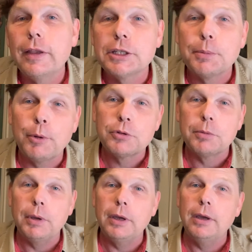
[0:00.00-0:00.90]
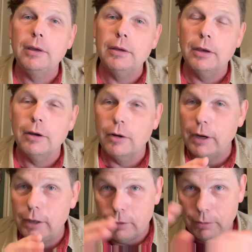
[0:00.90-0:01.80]
it's supposed to be here
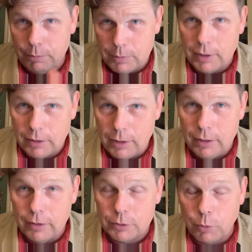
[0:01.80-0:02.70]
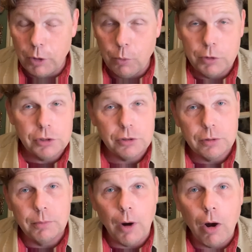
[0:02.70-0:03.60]
either at the end of this week, which
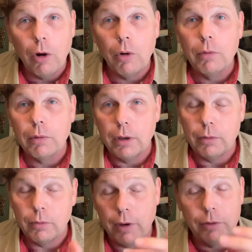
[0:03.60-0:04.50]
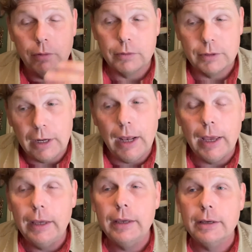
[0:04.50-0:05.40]
tomorrow, rather
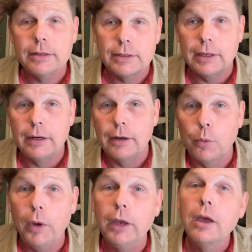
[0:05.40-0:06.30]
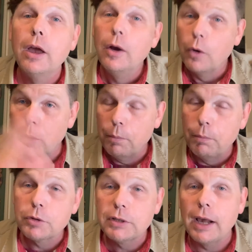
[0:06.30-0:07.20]
today is the end of the week, or
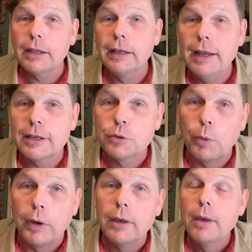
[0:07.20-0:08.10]
most likely next week.